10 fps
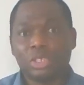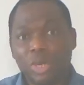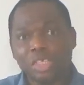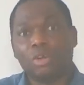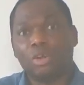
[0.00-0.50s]

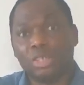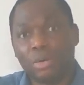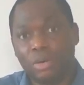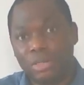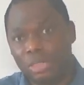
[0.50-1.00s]
that's why she
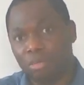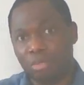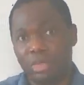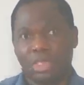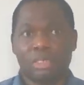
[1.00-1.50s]
called
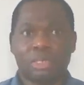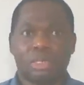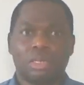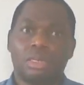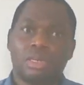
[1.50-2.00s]
terrorism on me.
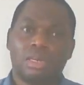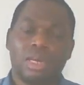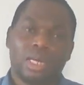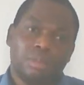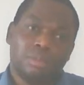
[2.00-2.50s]

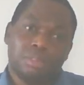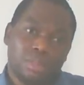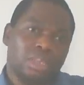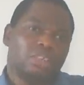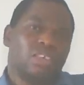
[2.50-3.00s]
I keep
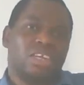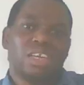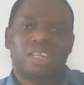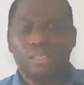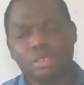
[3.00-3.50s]

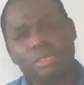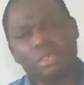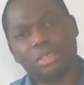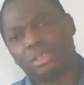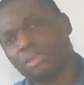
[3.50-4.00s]
ignoring
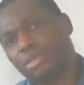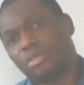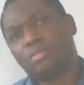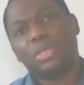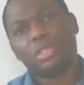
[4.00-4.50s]
her. She
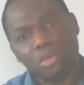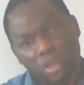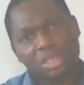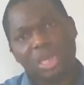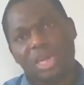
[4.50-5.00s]
goes to police.
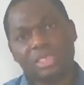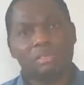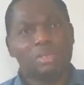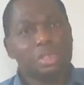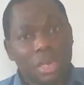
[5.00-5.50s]
Oh, he's
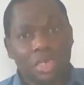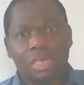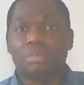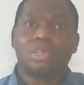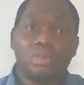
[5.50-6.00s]
harassing me. I
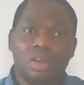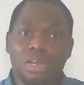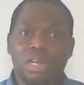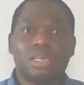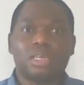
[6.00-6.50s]
keep
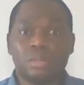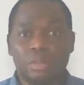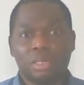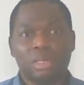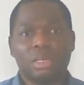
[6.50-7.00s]
ignoring her.
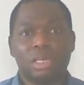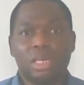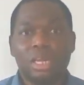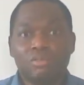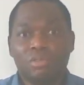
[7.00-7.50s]

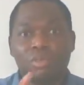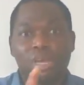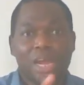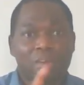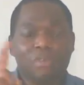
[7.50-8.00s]
If
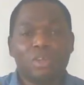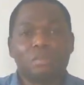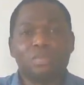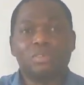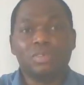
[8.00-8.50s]
I have
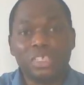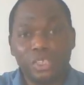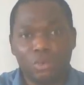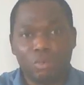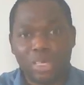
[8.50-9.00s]
not been
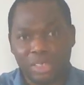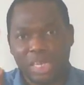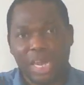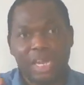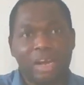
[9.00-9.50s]
rescued by
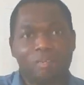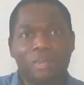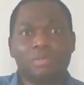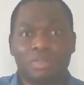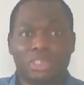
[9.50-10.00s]
CIA,
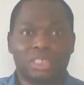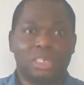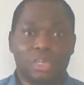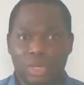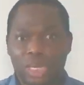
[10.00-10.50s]
I'll be in
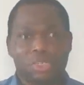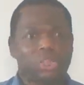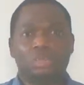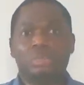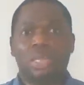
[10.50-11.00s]
prison now. You're
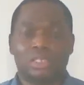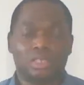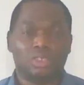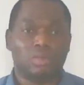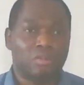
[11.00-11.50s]
enjoying me
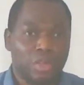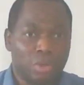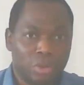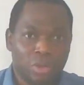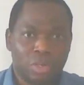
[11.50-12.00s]
listening to my
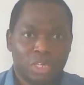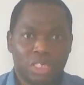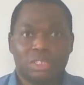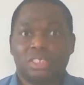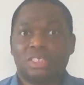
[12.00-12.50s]
video.
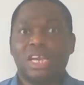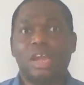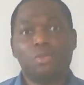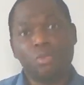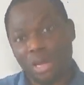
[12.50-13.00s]
It's the
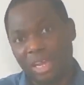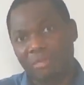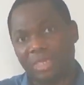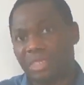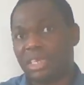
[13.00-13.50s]
CIA who
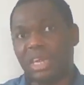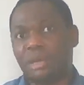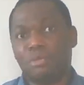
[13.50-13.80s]
claimed me, saying